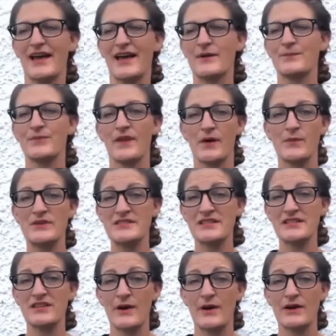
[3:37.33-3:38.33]
Now, we
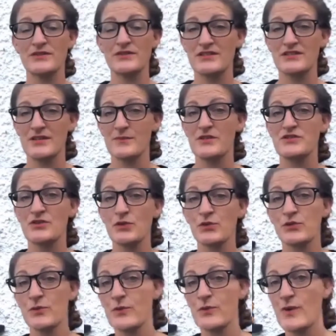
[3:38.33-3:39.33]
did go out to some of the
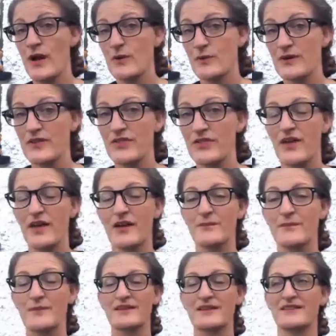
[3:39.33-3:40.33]
schools that we work with
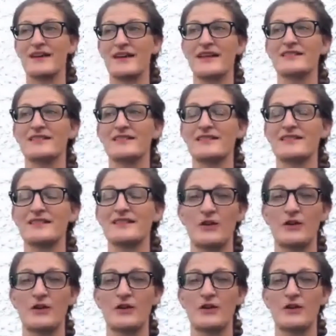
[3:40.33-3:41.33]
and said, you
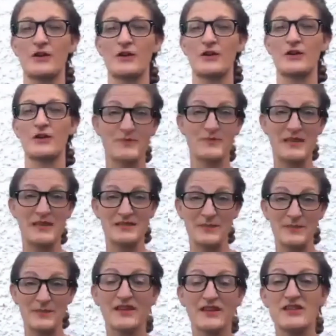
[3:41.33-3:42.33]
know, we're going to be
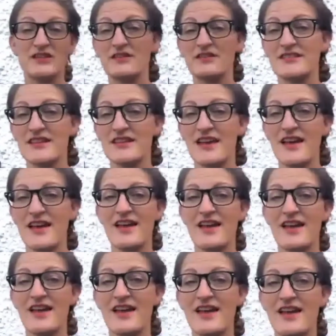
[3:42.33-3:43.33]
speaking to you today
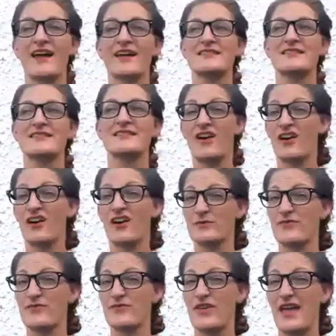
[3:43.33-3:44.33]
and ask
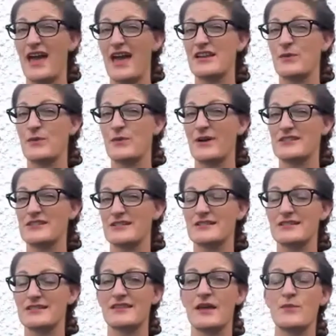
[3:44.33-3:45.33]
them if they had any
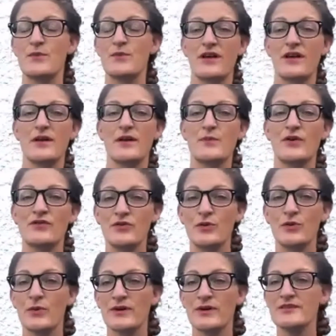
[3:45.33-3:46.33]
questions that they would like put
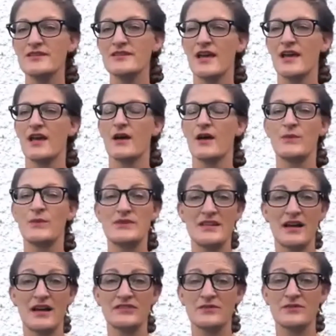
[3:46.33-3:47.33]
forward. We did
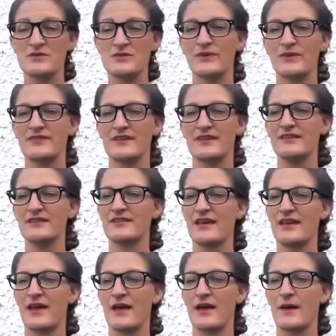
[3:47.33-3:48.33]
have some responses,
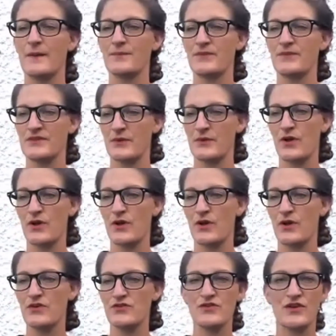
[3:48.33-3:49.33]
so I'll go
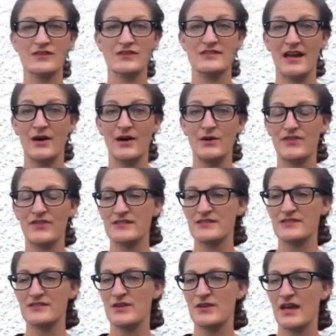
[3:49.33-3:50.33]
through those now, if
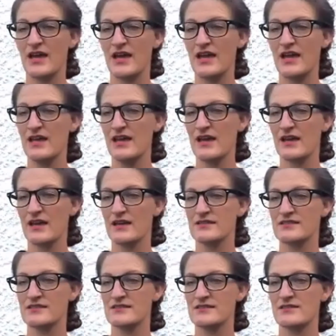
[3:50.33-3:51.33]
that's okay,
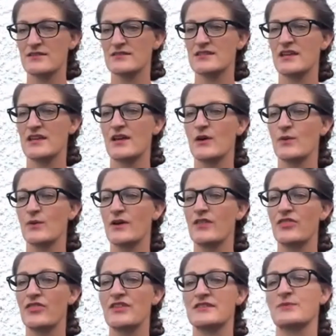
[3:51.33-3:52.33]
starting
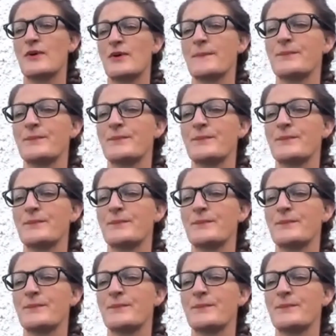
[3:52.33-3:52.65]
with this one.